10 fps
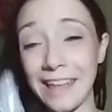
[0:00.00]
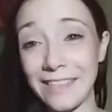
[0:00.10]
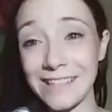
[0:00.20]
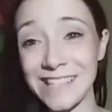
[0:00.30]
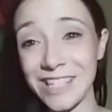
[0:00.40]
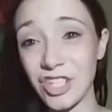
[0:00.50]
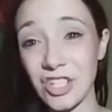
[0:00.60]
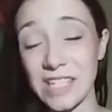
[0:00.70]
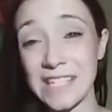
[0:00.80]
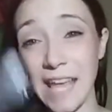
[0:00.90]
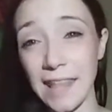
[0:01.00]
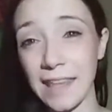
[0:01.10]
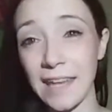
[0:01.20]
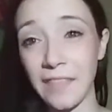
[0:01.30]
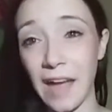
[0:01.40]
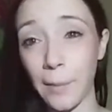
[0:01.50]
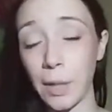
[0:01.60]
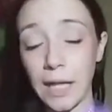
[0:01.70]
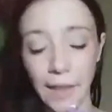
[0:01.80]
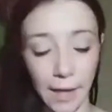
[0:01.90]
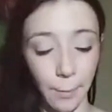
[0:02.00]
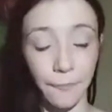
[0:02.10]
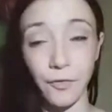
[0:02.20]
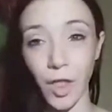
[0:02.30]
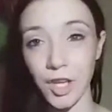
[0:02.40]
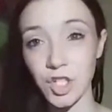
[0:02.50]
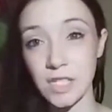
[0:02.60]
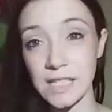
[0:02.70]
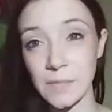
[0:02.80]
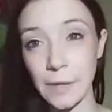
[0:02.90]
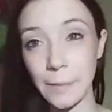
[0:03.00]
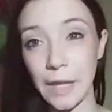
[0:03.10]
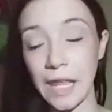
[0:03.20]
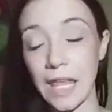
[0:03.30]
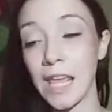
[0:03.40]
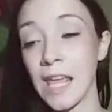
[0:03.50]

And this is just saline that I'm going to let him flush since it's been a minute.